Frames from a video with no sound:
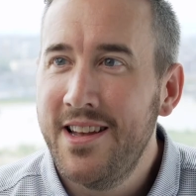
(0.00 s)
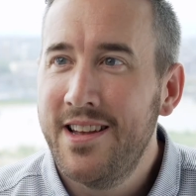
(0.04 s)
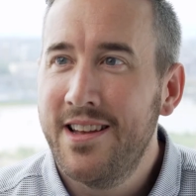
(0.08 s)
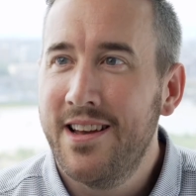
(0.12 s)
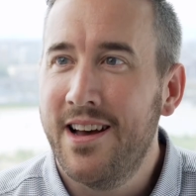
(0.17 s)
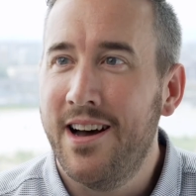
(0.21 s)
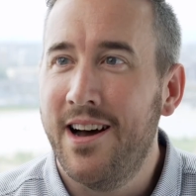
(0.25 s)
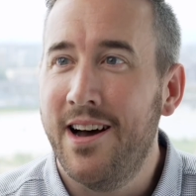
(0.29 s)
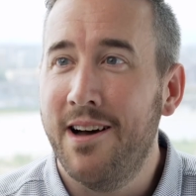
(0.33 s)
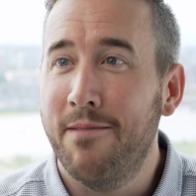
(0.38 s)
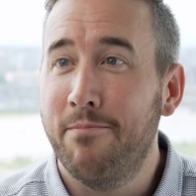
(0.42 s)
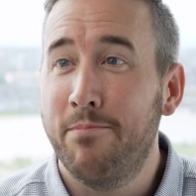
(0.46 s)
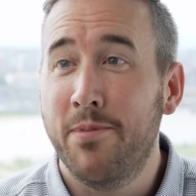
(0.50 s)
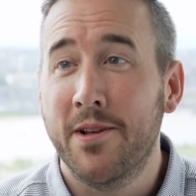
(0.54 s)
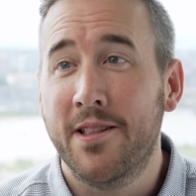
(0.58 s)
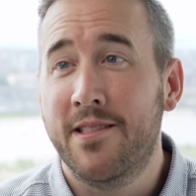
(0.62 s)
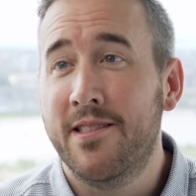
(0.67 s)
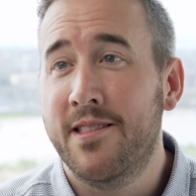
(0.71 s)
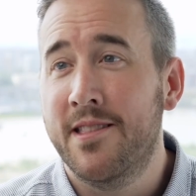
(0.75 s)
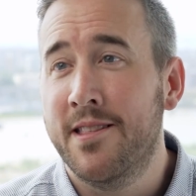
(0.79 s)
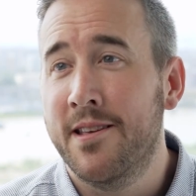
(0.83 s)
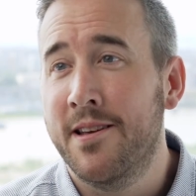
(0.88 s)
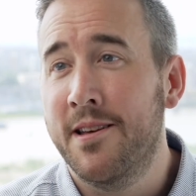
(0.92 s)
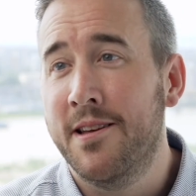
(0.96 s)

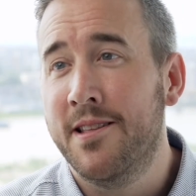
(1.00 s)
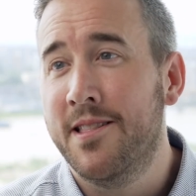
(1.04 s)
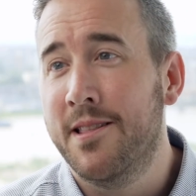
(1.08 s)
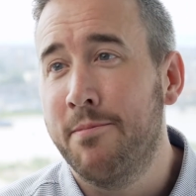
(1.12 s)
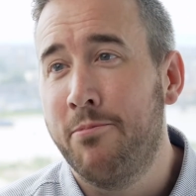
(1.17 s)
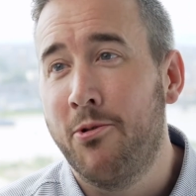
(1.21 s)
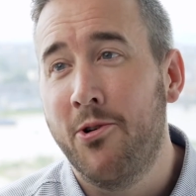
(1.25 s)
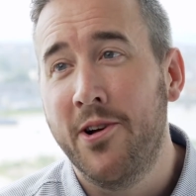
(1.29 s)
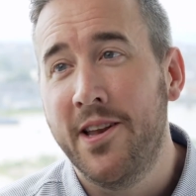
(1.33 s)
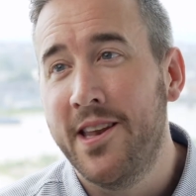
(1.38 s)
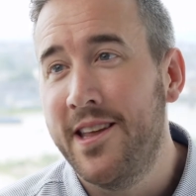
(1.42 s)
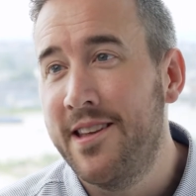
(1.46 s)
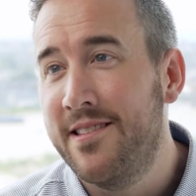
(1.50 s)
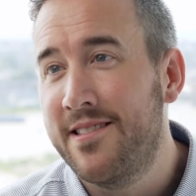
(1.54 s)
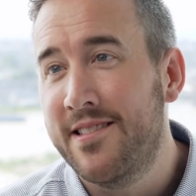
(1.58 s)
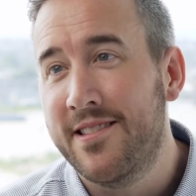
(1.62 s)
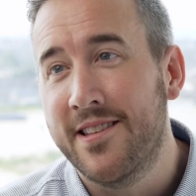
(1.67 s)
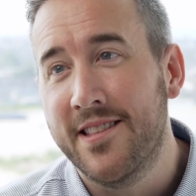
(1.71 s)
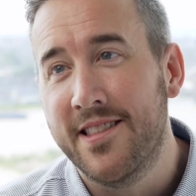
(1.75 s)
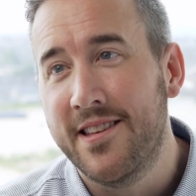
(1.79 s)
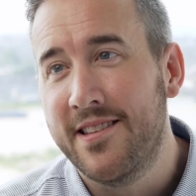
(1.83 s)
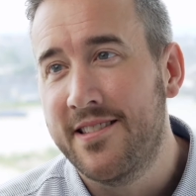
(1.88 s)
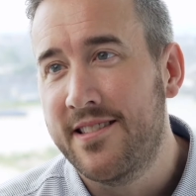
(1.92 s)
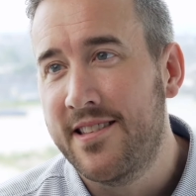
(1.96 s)
But the point is,
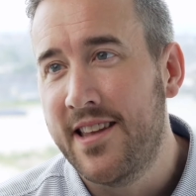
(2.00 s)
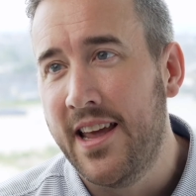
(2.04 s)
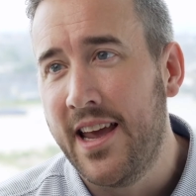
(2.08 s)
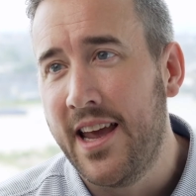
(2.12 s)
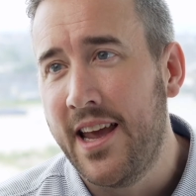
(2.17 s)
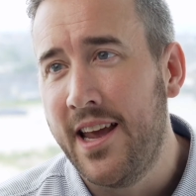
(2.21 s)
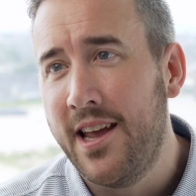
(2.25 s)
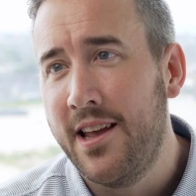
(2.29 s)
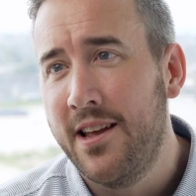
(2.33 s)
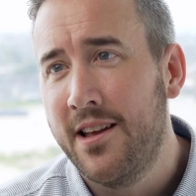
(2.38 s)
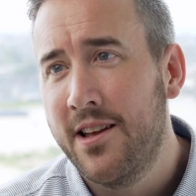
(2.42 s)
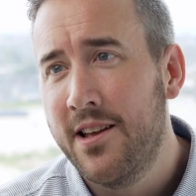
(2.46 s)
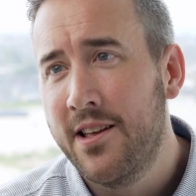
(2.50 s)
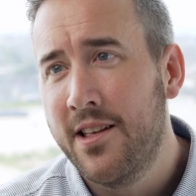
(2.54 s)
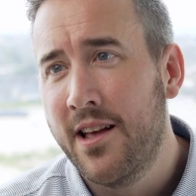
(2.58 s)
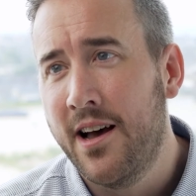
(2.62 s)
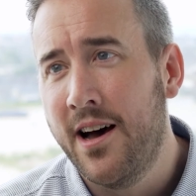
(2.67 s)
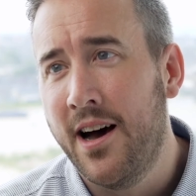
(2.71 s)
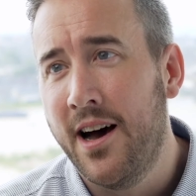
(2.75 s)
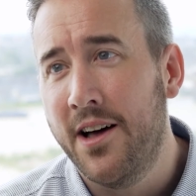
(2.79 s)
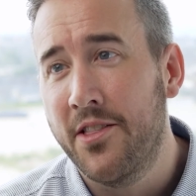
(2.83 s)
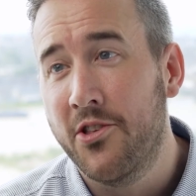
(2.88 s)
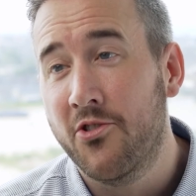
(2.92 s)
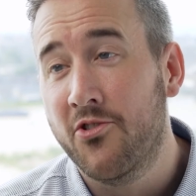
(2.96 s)
to this day,
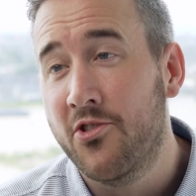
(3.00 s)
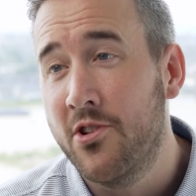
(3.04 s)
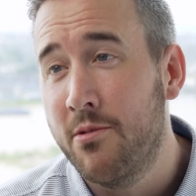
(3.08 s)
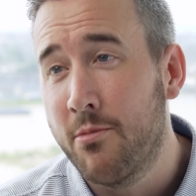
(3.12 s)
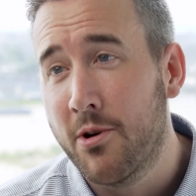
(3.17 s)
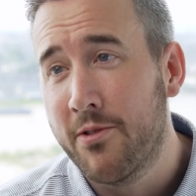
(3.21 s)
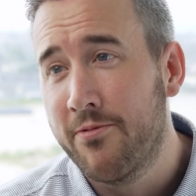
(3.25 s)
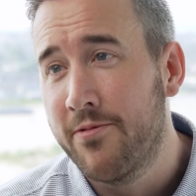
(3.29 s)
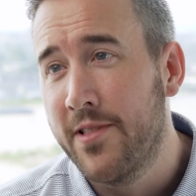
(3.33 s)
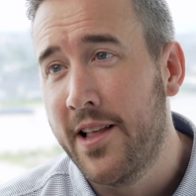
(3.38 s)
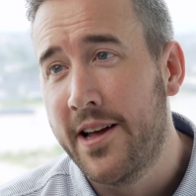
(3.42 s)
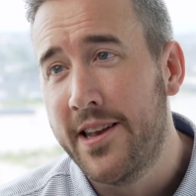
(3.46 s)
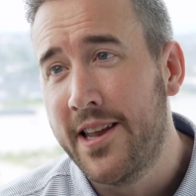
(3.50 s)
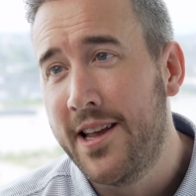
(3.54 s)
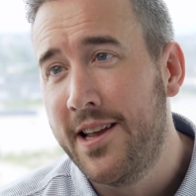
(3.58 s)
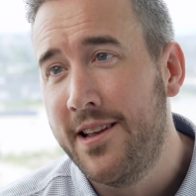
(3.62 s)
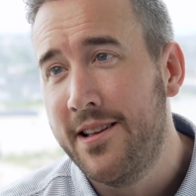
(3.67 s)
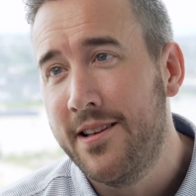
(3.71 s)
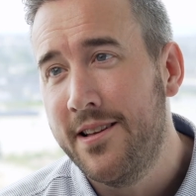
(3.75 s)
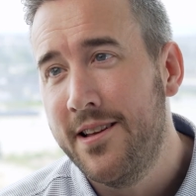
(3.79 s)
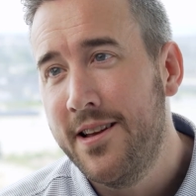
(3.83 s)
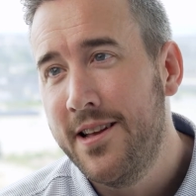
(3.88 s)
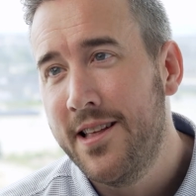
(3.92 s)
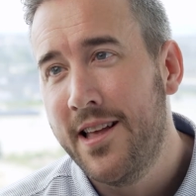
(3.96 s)
there's no more
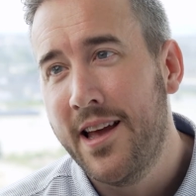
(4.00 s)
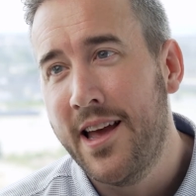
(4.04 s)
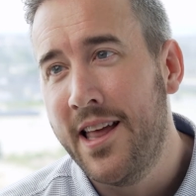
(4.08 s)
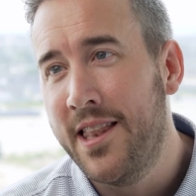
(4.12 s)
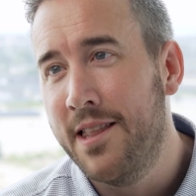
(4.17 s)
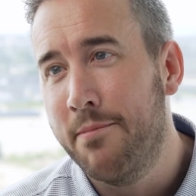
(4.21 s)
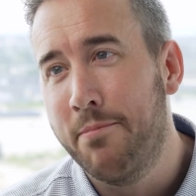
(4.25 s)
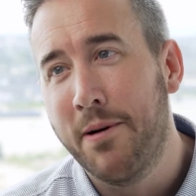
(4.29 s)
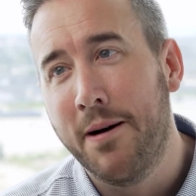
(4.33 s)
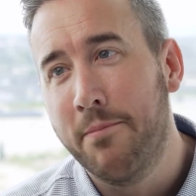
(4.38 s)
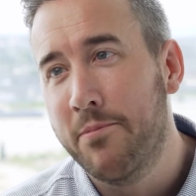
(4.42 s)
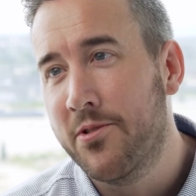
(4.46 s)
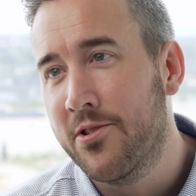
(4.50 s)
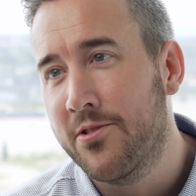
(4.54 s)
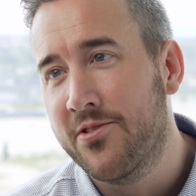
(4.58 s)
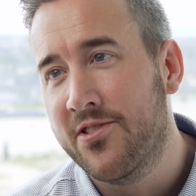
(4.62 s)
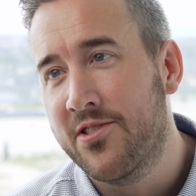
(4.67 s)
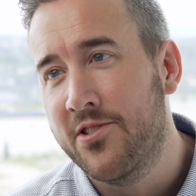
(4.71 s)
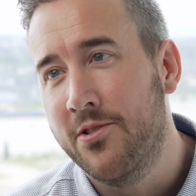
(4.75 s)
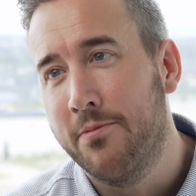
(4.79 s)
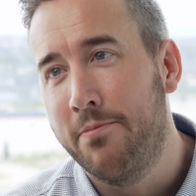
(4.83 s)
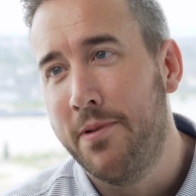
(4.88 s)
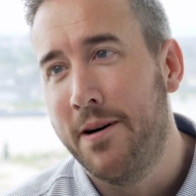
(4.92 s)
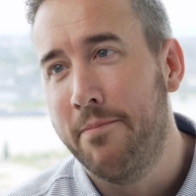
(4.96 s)
flooding and the pumps are
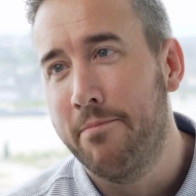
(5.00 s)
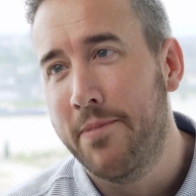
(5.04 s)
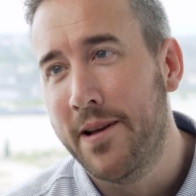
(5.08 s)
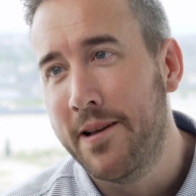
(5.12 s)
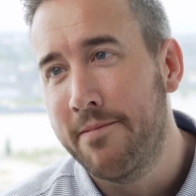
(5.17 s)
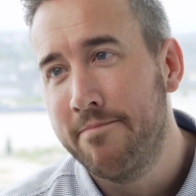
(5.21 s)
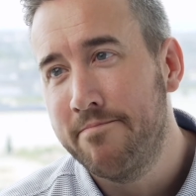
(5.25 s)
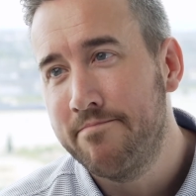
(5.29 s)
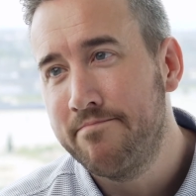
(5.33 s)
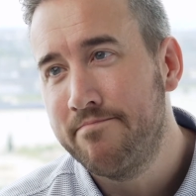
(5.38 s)
still pumping.